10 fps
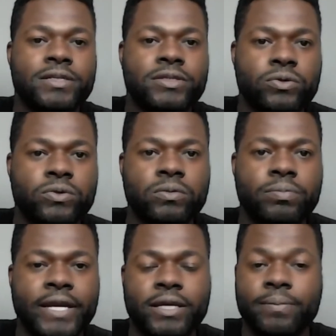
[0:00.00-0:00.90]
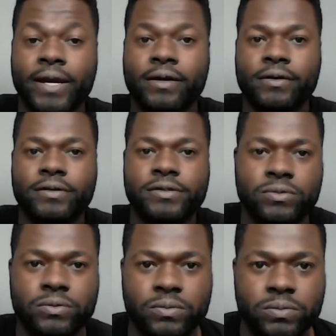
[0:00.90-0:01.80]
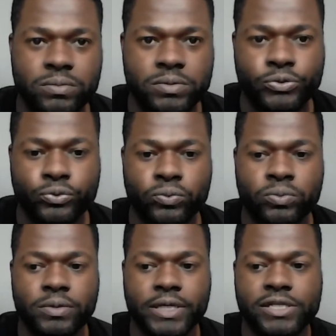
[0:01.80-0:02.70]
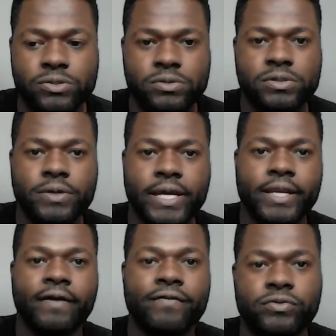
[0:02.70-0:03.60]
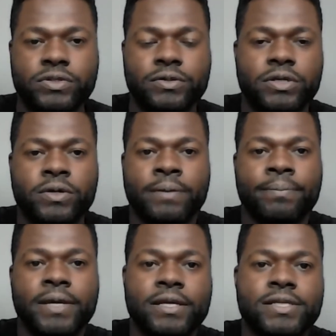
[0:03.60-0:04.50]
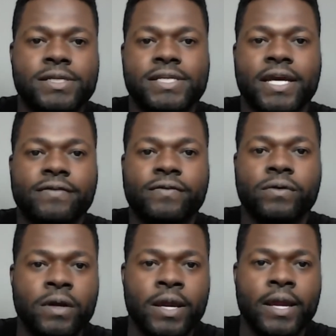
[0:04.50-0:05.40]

to make you better, to to get you to that level so you can be successful